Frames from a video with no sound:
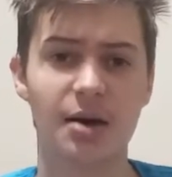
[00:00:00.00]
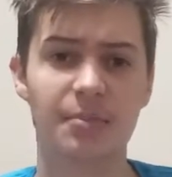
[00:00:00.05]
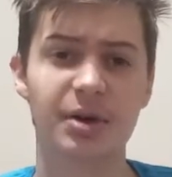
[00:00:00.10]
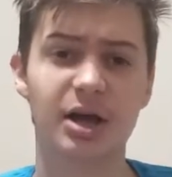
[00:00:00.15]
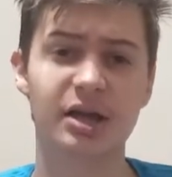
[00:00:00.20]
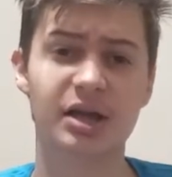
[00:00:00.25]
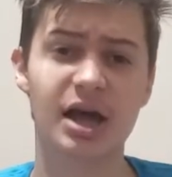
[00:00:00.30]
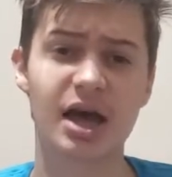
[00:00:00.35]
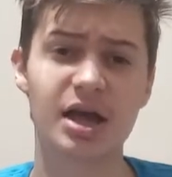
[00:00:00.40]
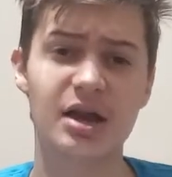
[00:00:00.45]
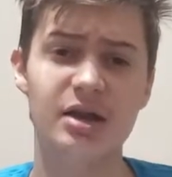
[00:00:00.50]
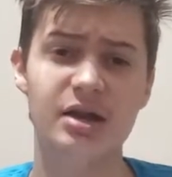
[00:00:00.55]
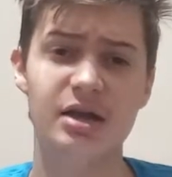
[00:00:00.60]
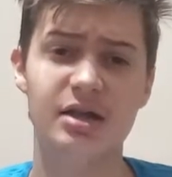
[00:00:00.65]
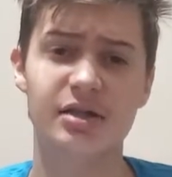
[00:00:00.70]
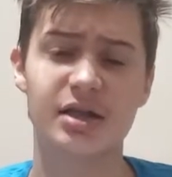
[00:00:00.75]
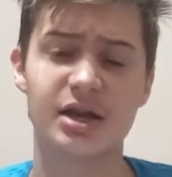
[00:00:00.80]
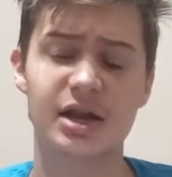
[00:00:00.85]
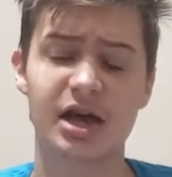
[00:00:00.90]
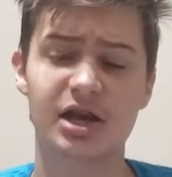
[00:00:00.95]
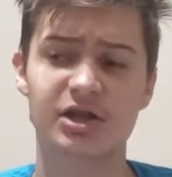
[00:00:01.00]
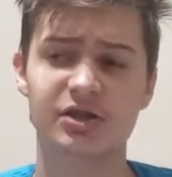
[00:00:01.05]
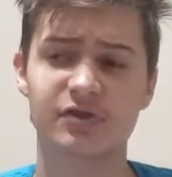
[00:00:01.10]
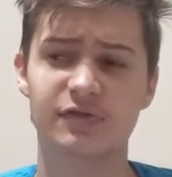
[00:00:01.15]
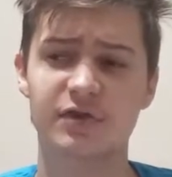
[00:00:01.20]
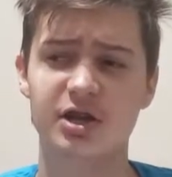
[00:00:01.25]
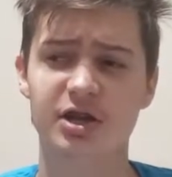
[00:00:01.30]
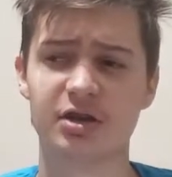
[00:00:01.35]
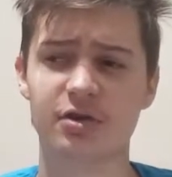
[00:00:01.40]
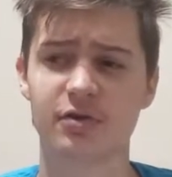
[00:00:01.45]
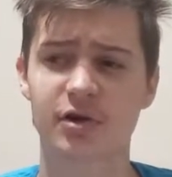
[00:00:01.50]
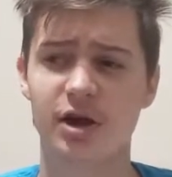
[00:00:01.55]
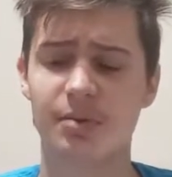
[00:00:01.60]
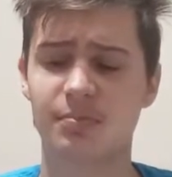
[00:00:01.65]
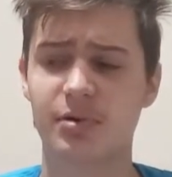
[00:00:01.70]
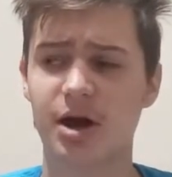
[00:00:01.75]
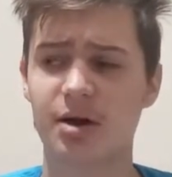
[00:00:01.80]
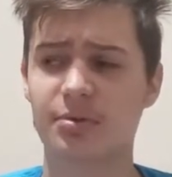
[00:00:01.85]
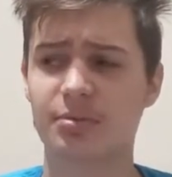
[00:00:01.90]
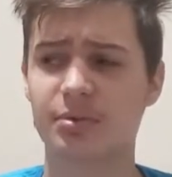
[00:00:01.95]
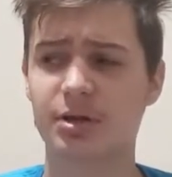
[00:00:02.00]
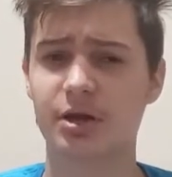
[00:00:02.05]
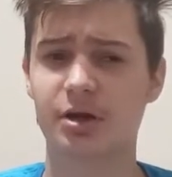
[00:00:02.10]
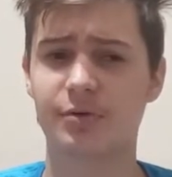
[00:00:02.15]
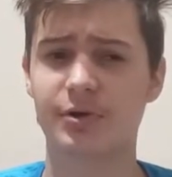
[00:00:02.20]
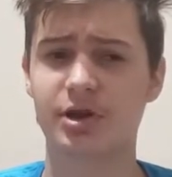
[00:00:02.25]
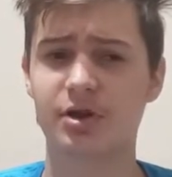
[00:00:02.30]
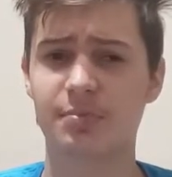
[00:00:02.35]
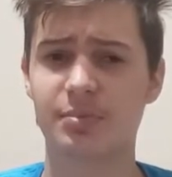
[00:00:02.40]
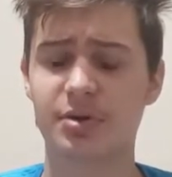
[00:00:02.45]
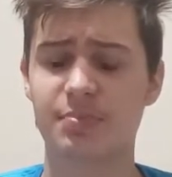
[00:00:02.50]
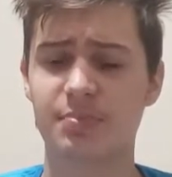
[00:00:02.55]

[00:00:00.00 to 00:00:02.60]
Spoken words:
Again, in the next video, I'm probably going to be